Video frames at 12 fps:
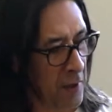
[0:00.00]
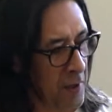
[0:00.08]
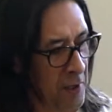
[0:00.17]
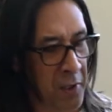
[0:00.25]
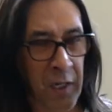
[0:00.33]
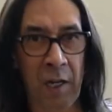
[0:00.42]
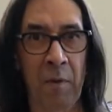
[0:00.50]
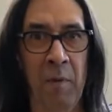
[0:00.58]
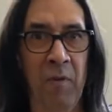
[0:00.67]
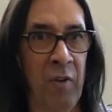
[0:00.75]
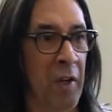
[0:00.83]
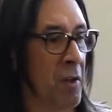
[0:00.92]
You can check out
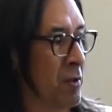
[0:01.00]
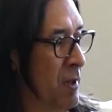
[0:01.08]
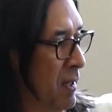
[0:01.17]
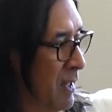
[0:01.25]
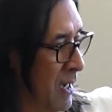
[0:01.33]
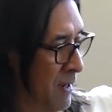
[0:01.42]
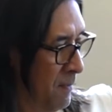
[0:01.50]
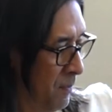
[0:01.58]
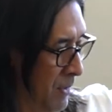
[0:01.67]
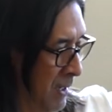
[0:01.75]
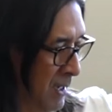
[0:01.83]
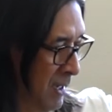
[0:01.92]
my videos on
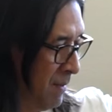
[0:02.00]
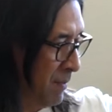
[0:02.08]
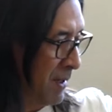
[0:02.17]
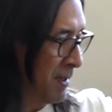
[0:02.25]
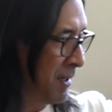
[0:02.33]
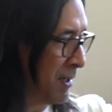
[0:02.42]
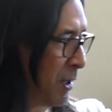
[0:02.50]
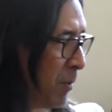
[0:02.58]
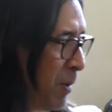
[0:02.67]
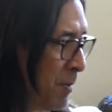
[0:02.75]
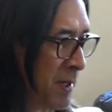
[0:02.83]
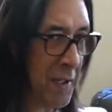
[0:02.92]
that. My son's
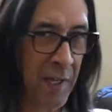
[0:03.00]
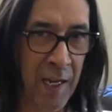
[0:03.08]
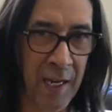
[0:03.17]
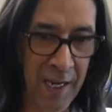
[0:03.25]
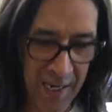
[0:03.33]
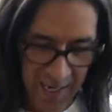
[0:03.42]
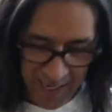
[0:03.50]
helping me today.